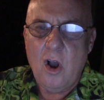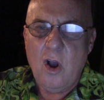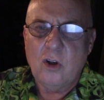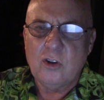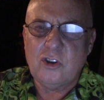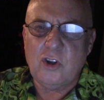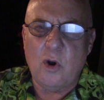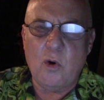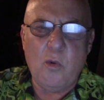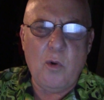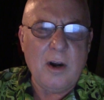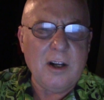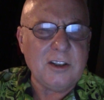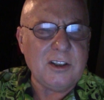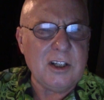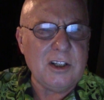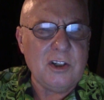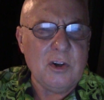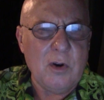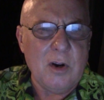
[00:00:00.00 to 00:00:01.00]
So what is
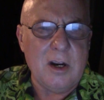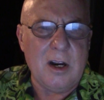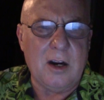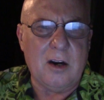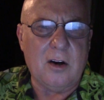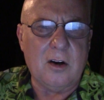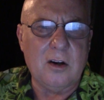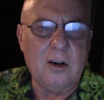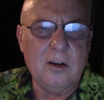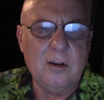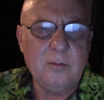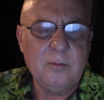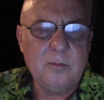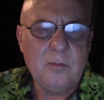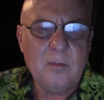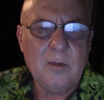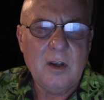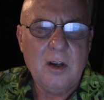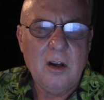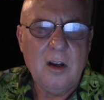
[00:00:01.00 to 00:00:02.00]
he doing here?
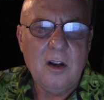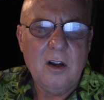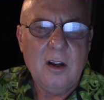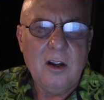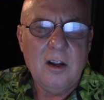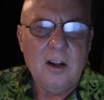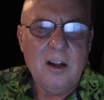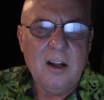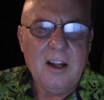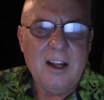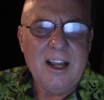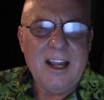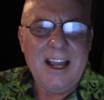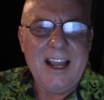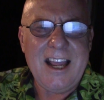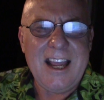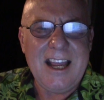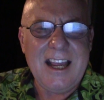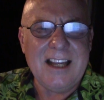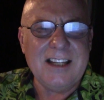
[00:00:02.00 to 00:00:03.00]

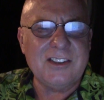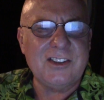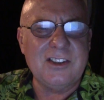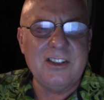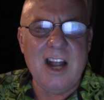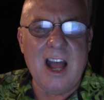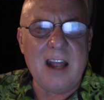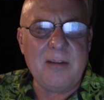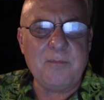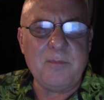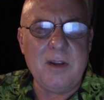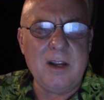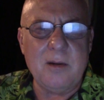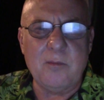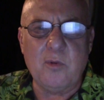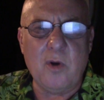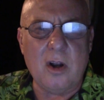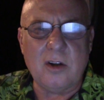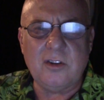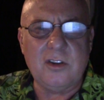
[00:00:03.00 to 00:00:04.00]
He is not being
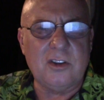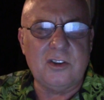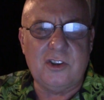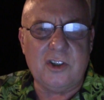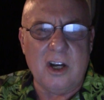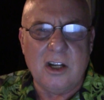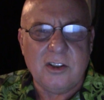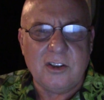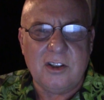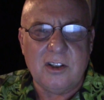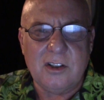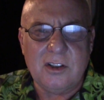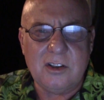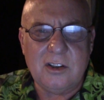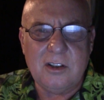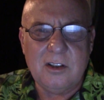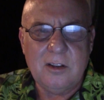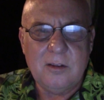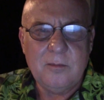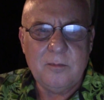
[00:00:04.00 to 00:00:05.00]
brought to
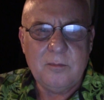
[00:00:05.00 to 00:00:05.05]
justice.